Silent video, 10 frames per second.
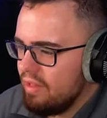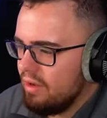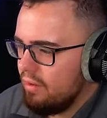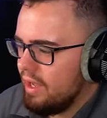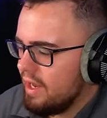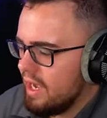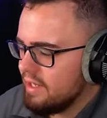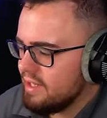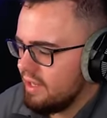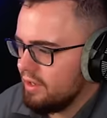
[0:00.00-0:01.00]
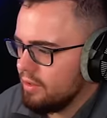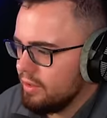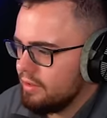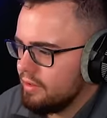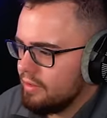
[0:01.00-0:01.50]
Oh, hey guys, how y'all doing?
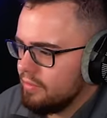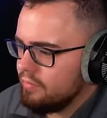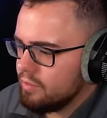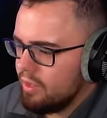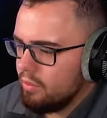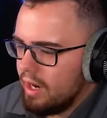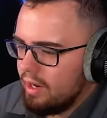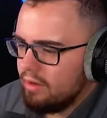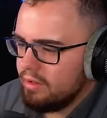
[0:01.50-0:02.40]
Been a while.